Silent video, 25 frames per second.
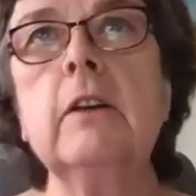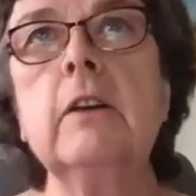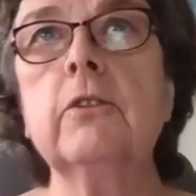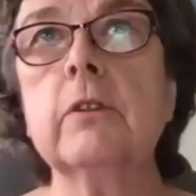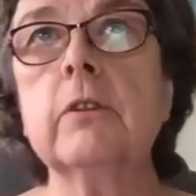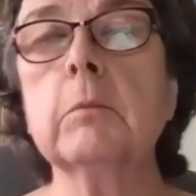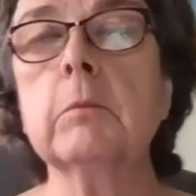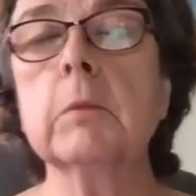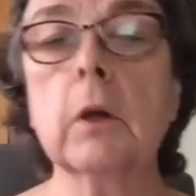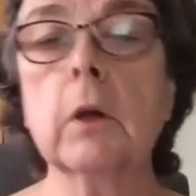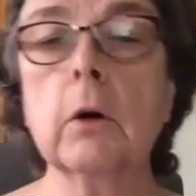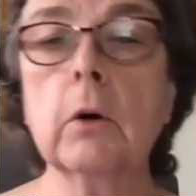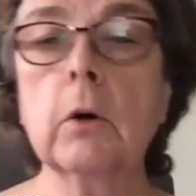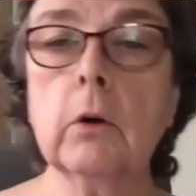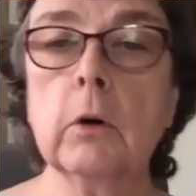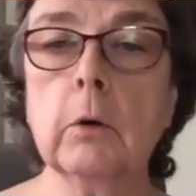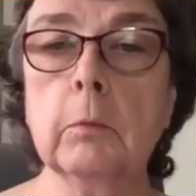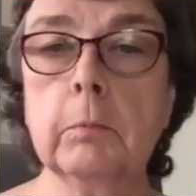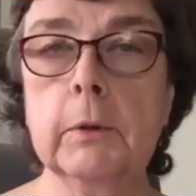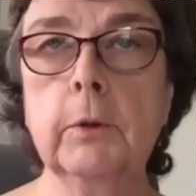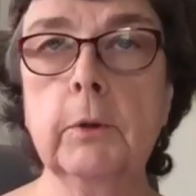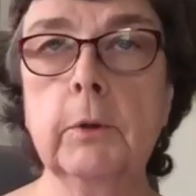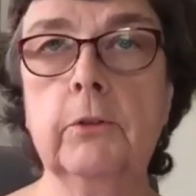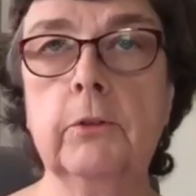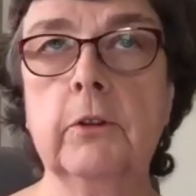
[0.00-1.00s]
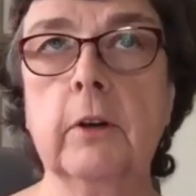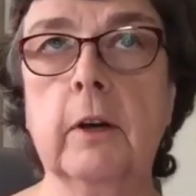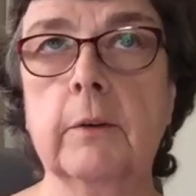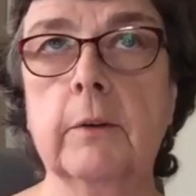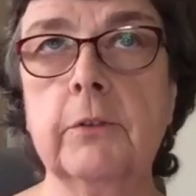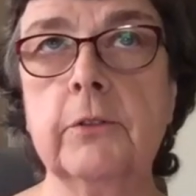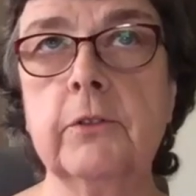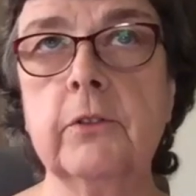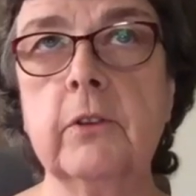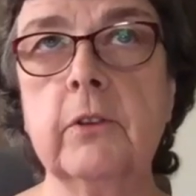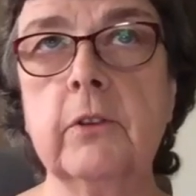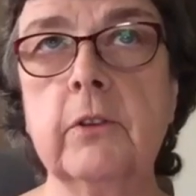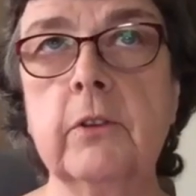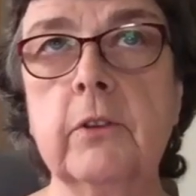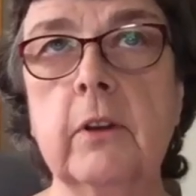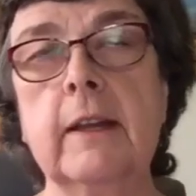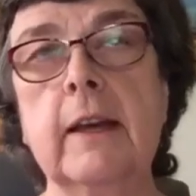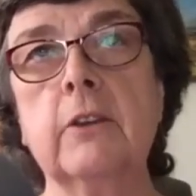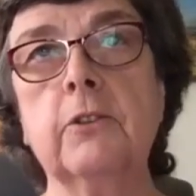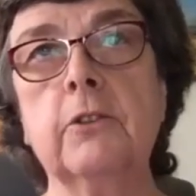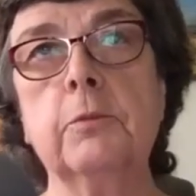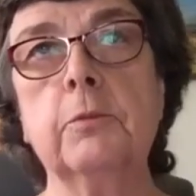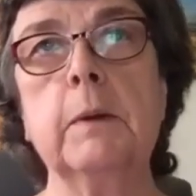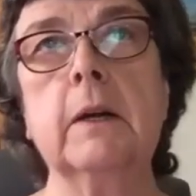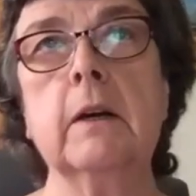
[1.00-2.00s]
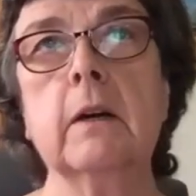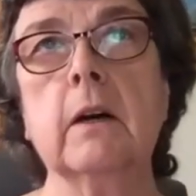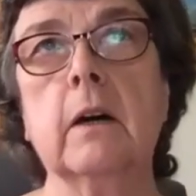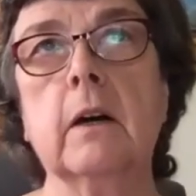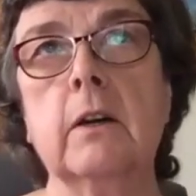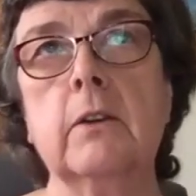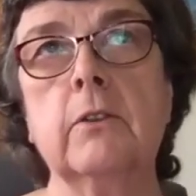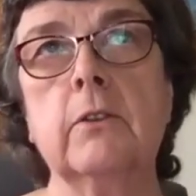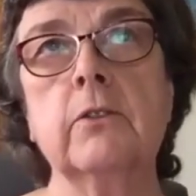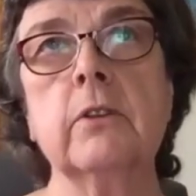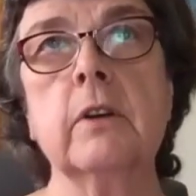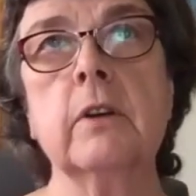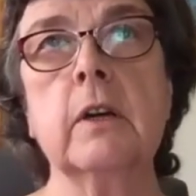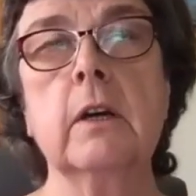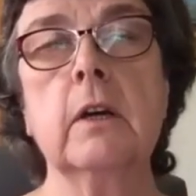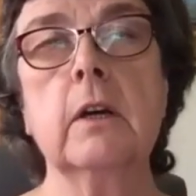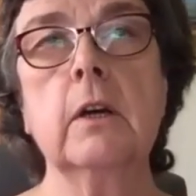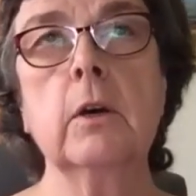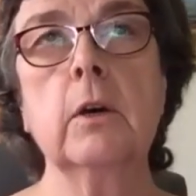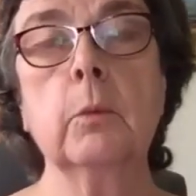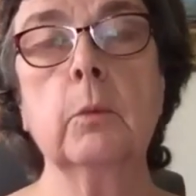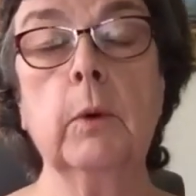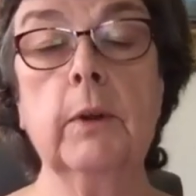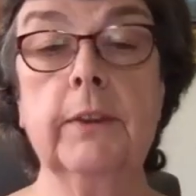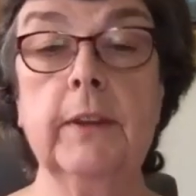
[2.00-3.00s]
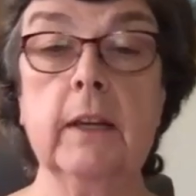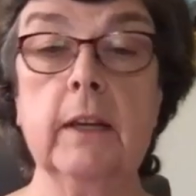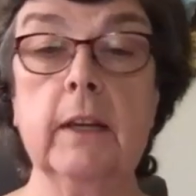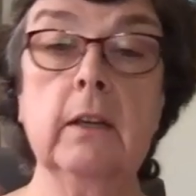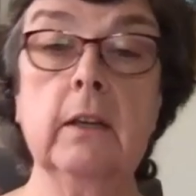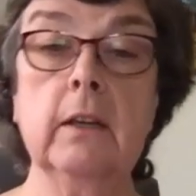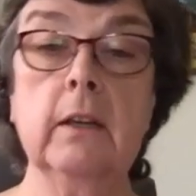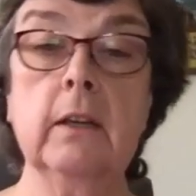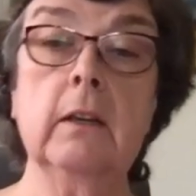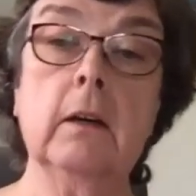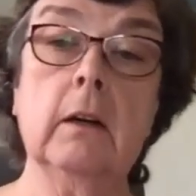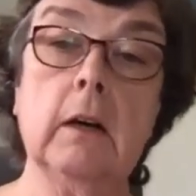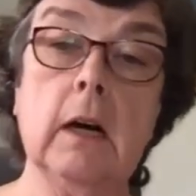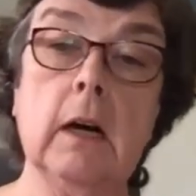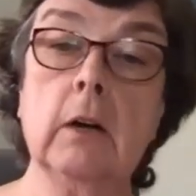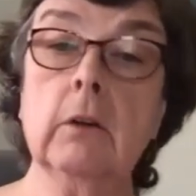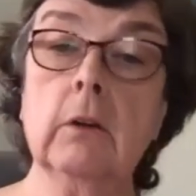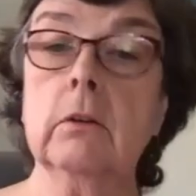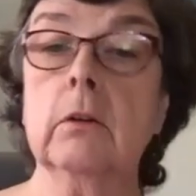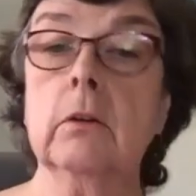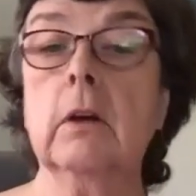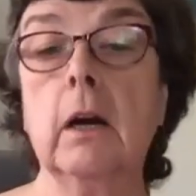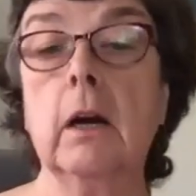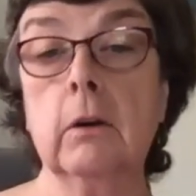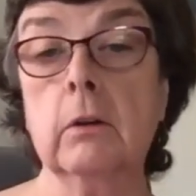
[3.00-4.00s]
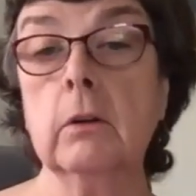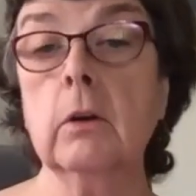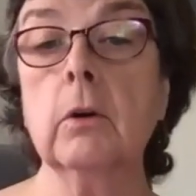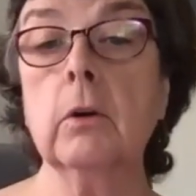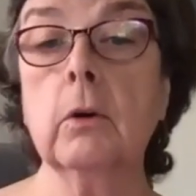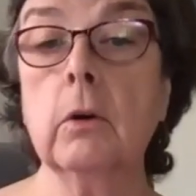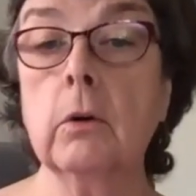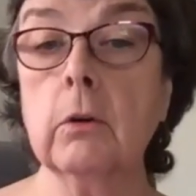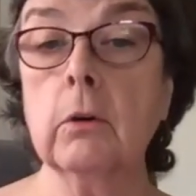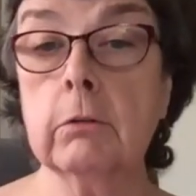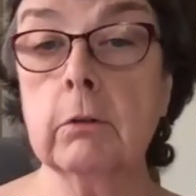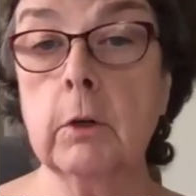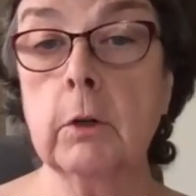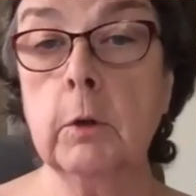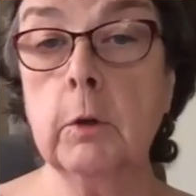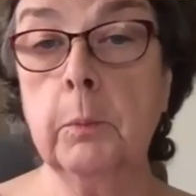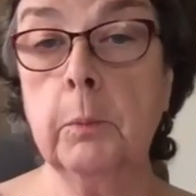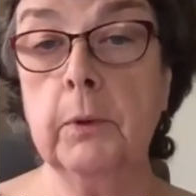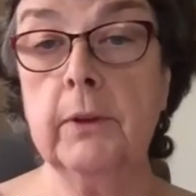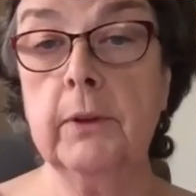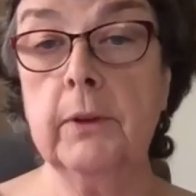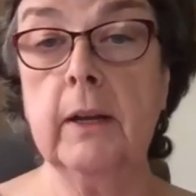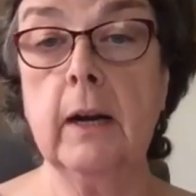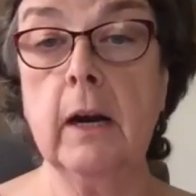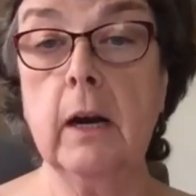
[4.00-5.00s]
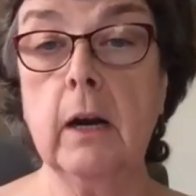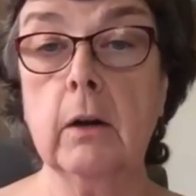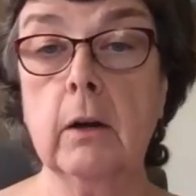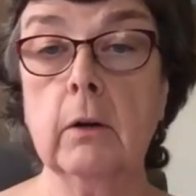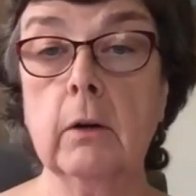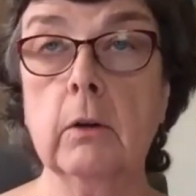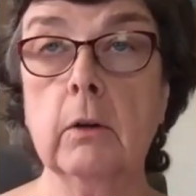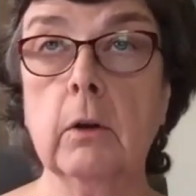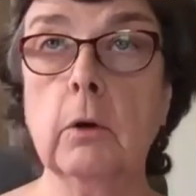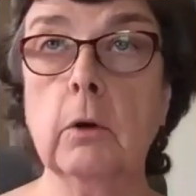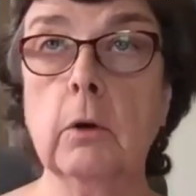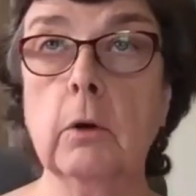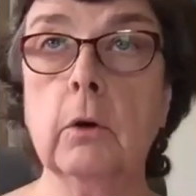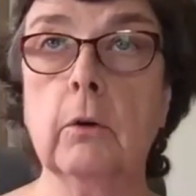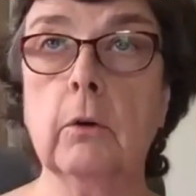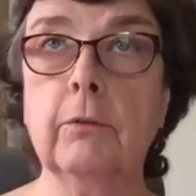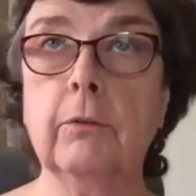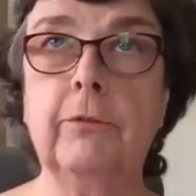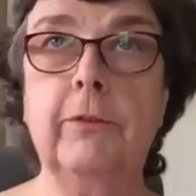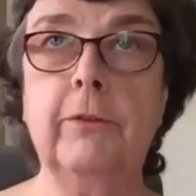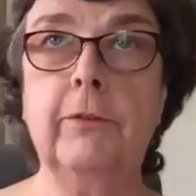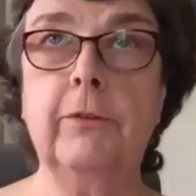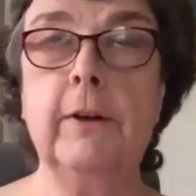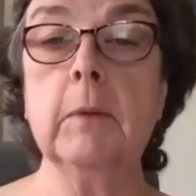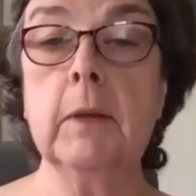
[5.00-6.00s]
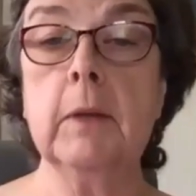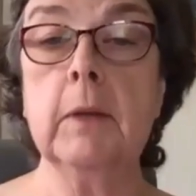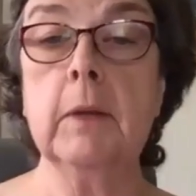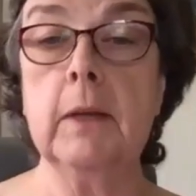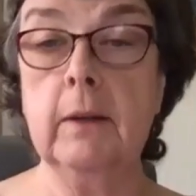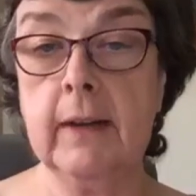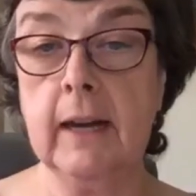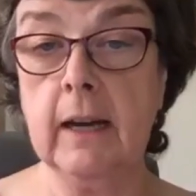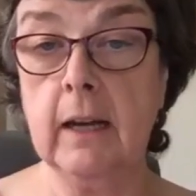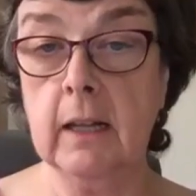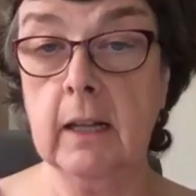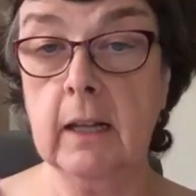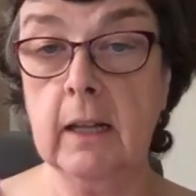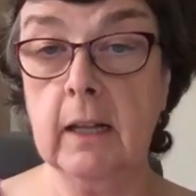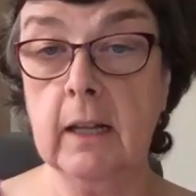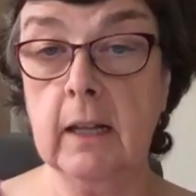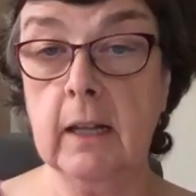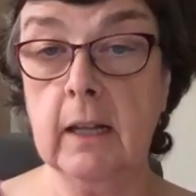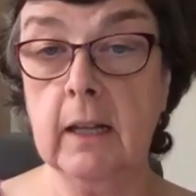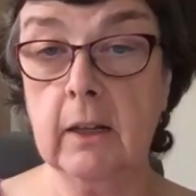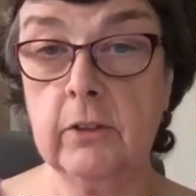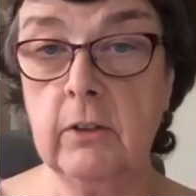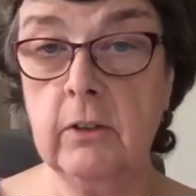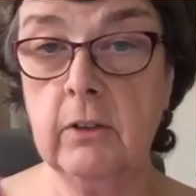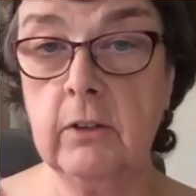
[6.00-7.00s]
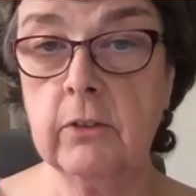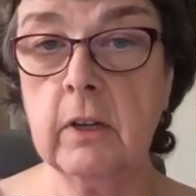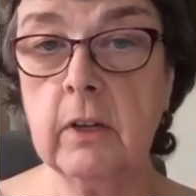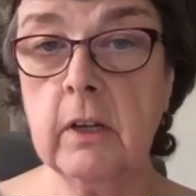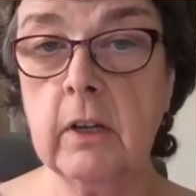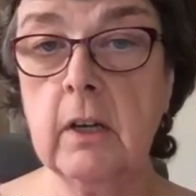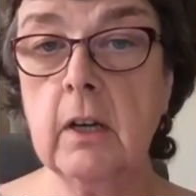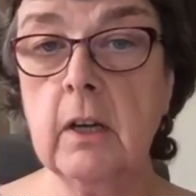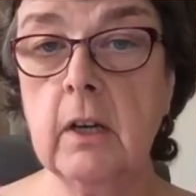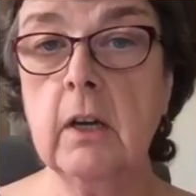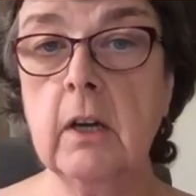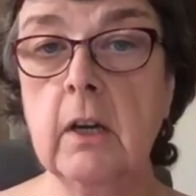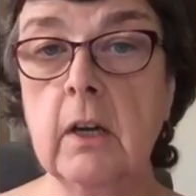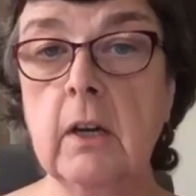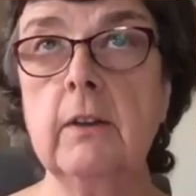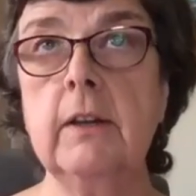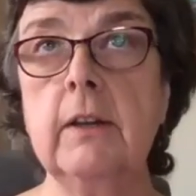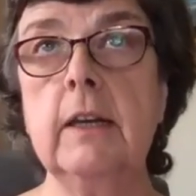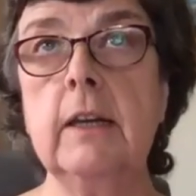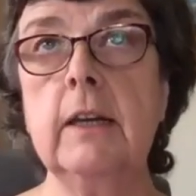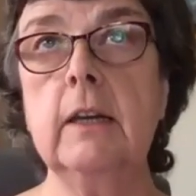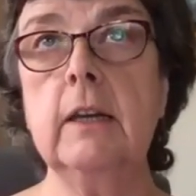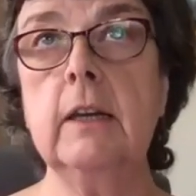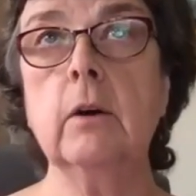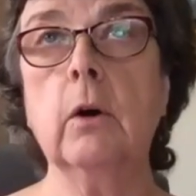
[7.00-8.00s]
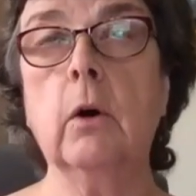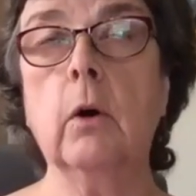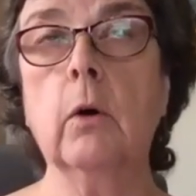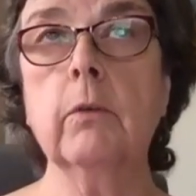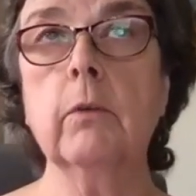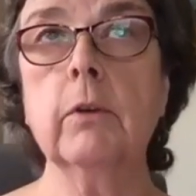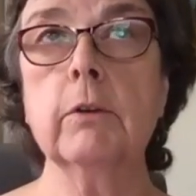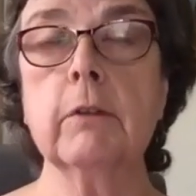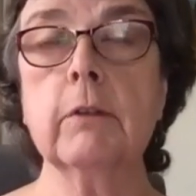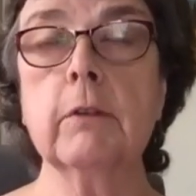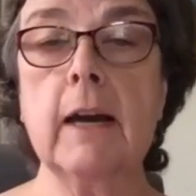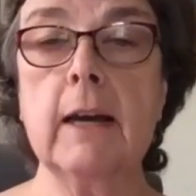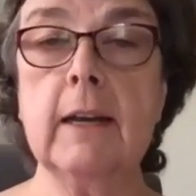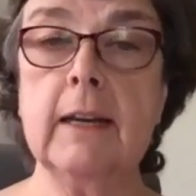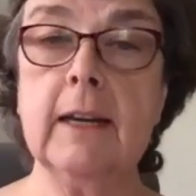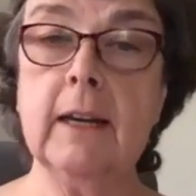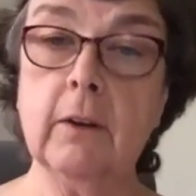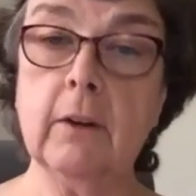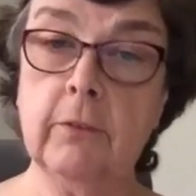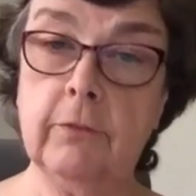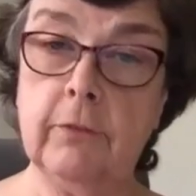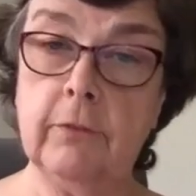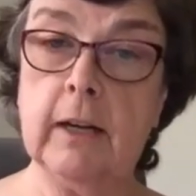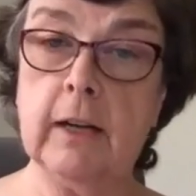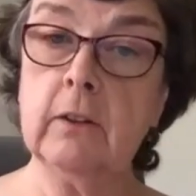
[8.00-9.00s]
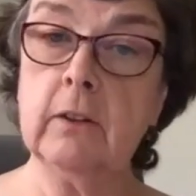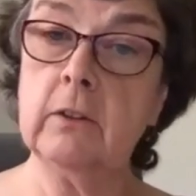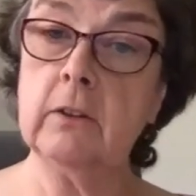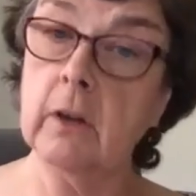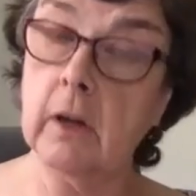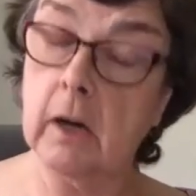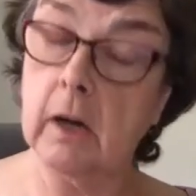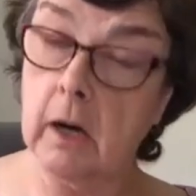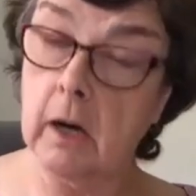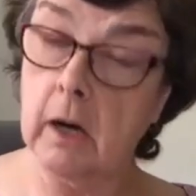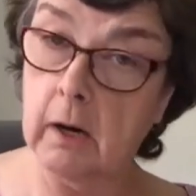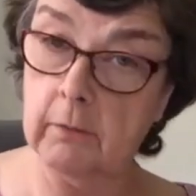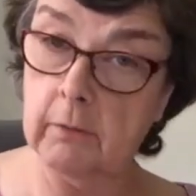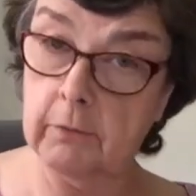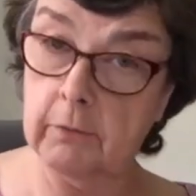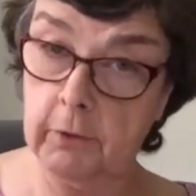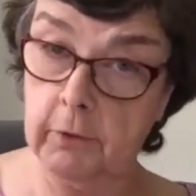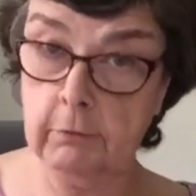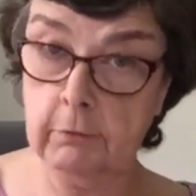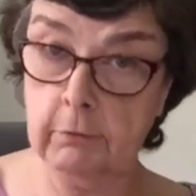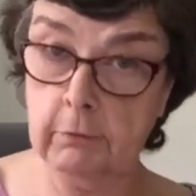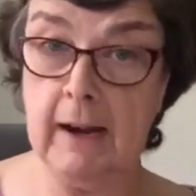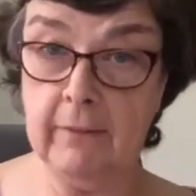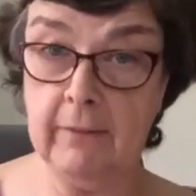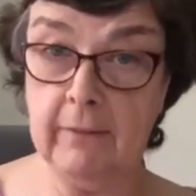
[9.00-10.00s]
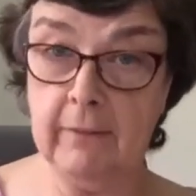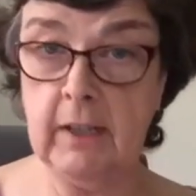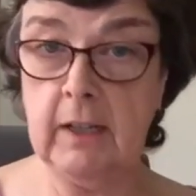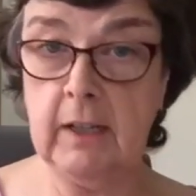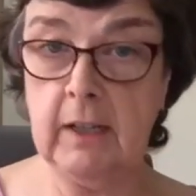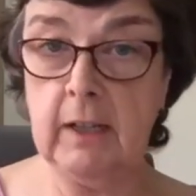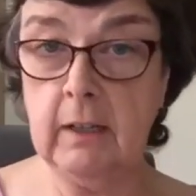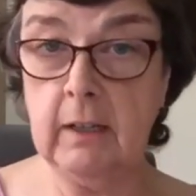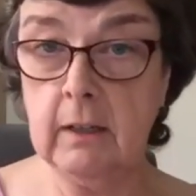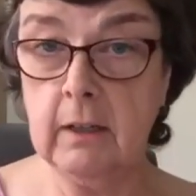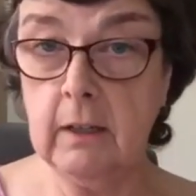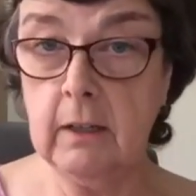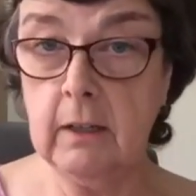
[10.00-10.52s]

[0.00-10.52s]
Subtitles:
some local blue shifts, and that's because within our local group, within our local family of galaxies, the overriding effect of gravity